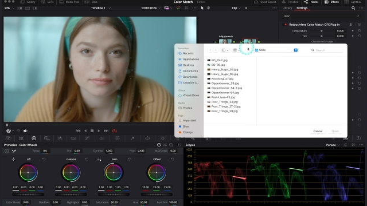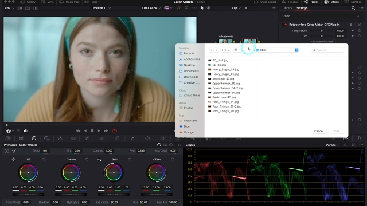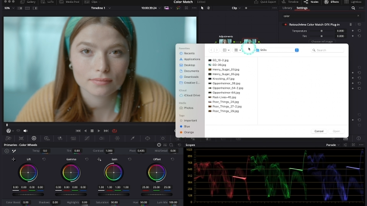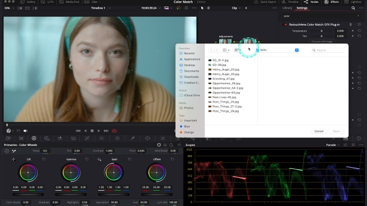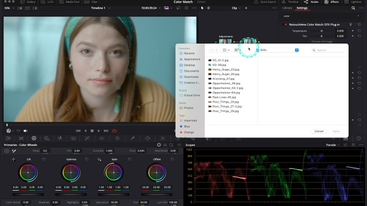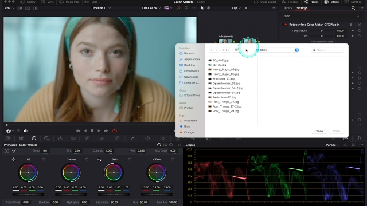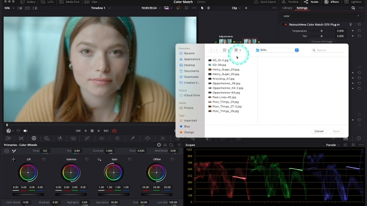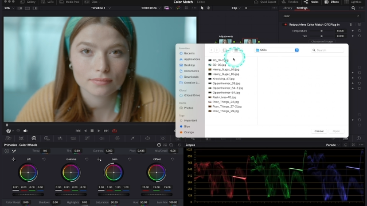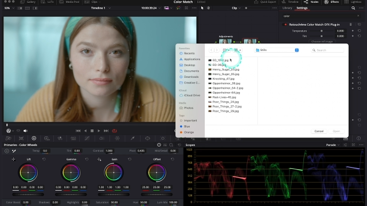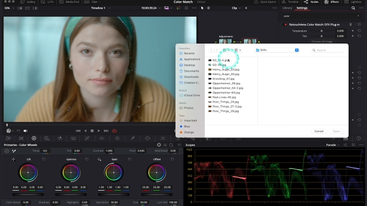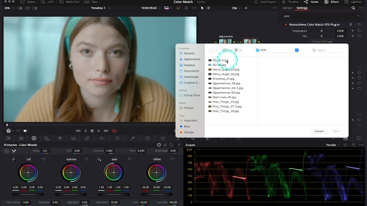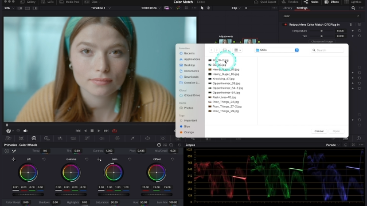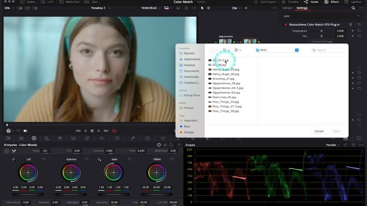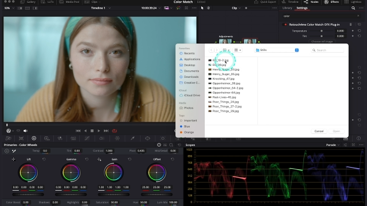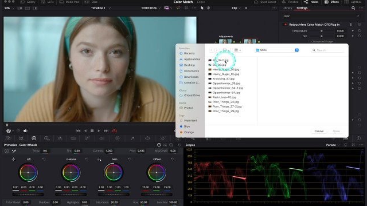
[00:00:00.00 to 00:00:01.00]

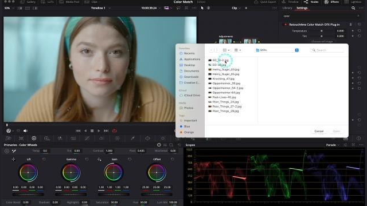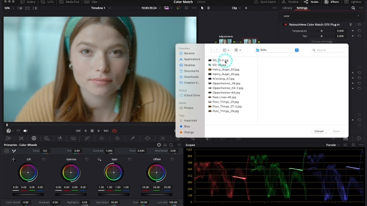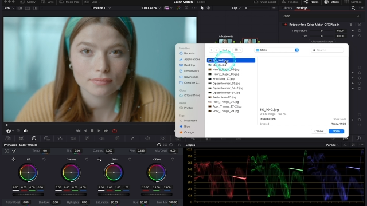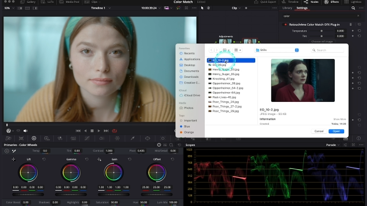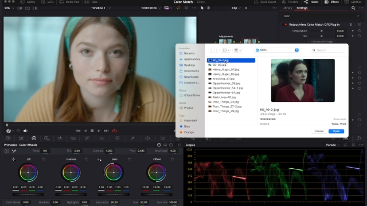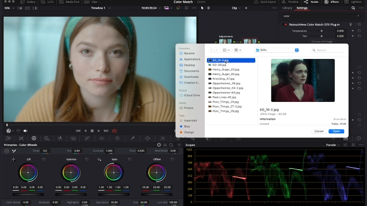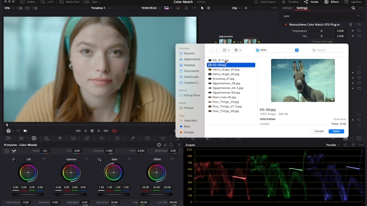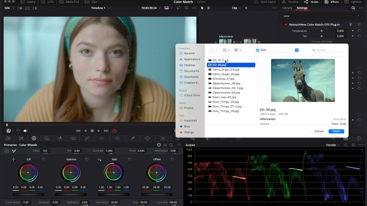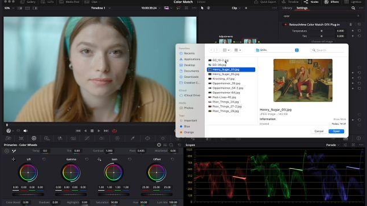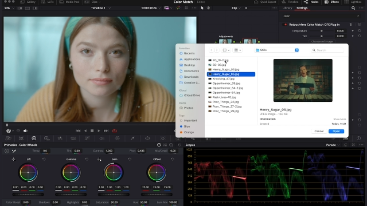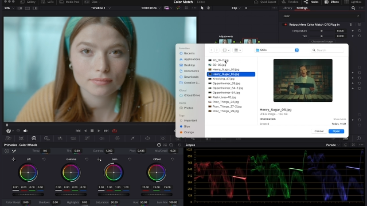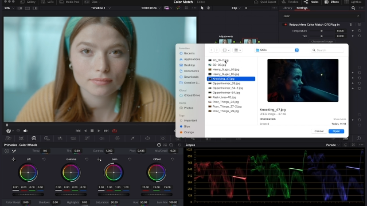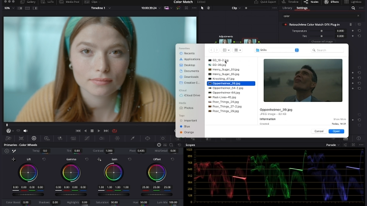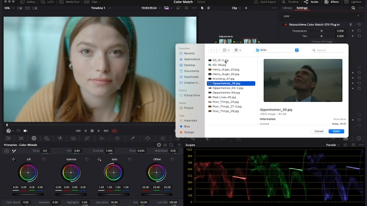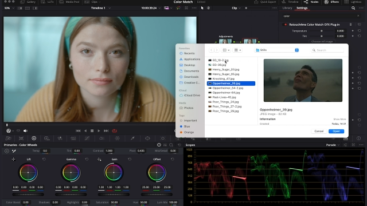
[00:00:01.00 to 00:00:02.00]

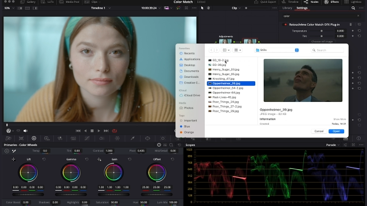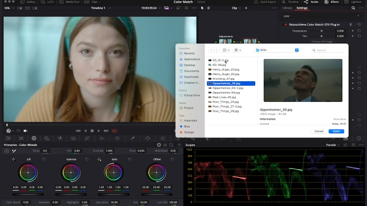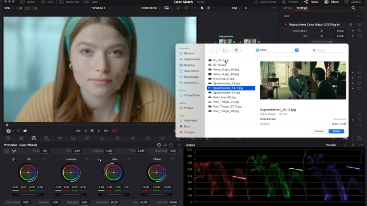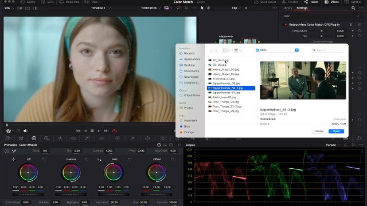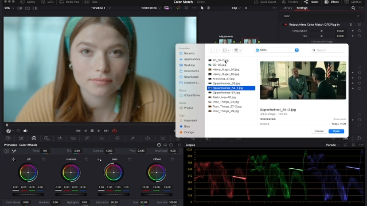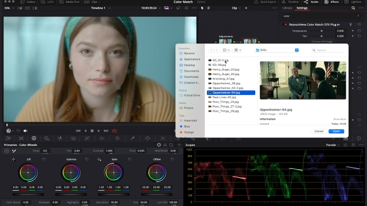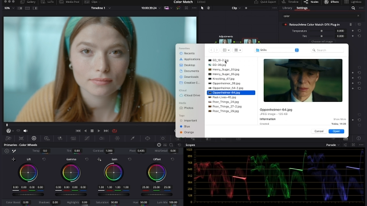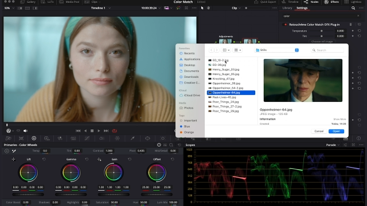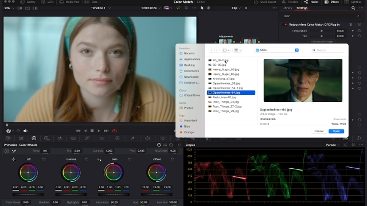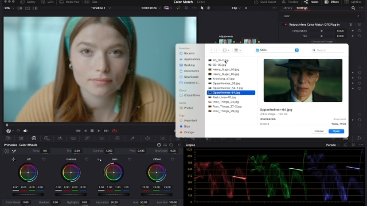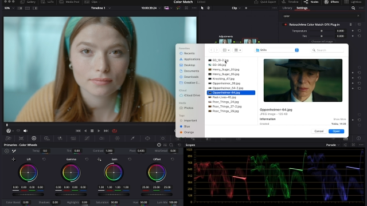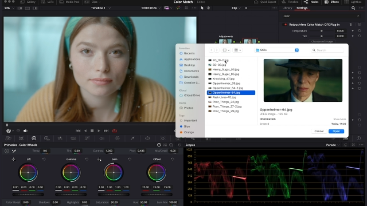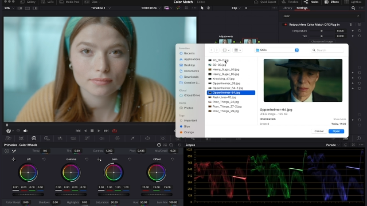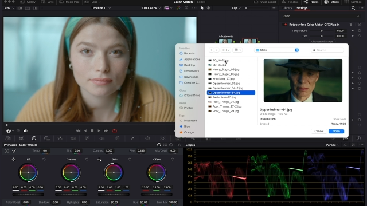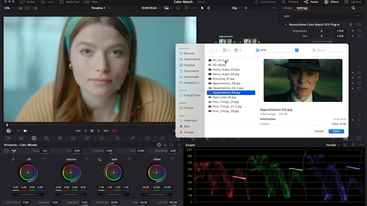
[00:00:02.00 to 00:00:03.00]

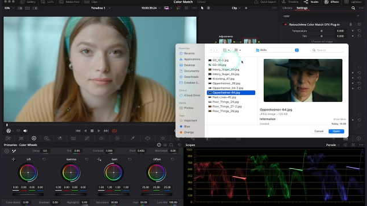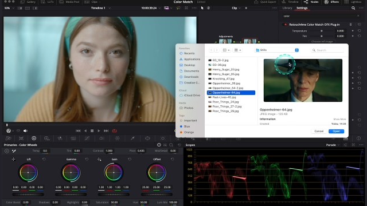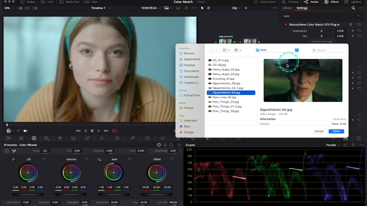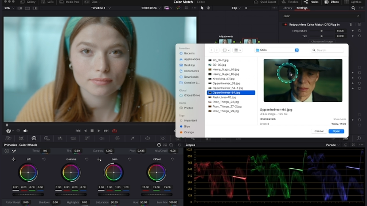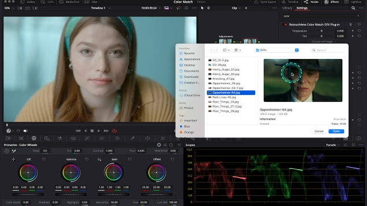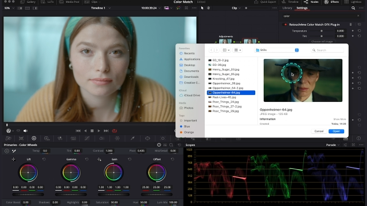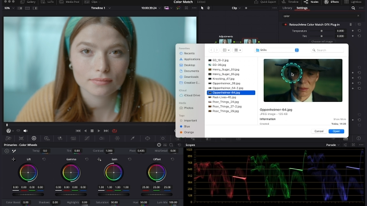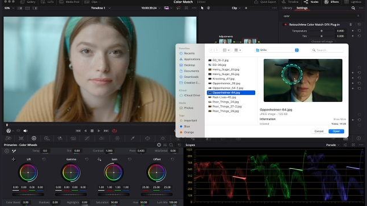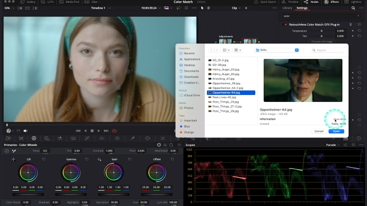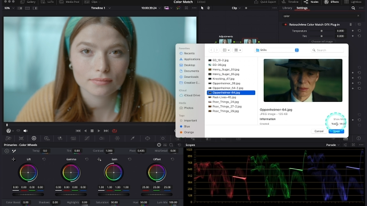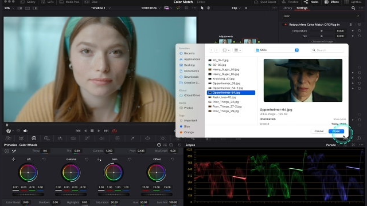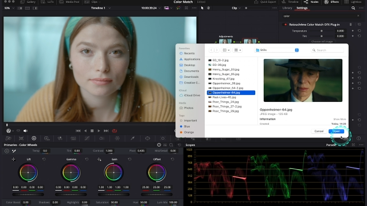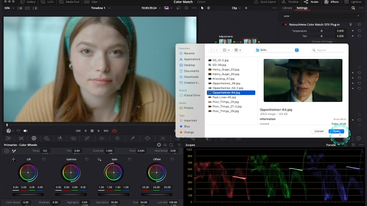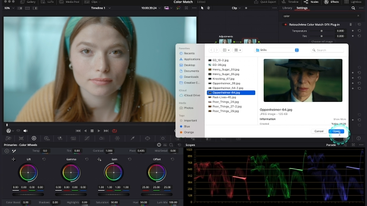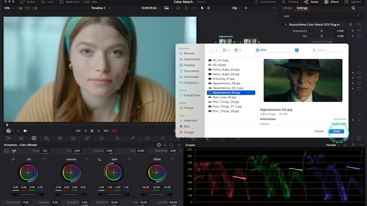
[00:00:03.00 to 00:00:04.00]

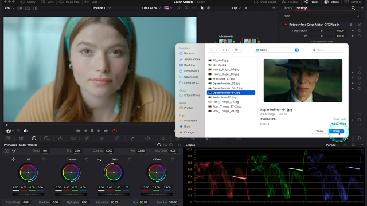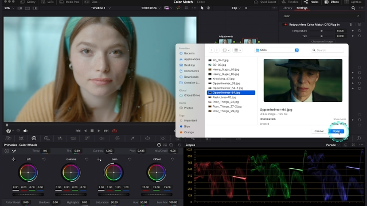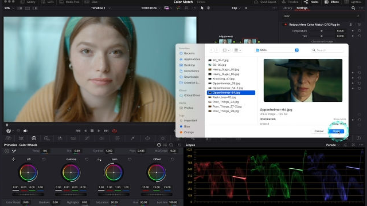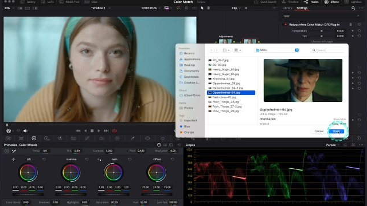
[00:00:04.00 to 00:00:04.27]
[no speech]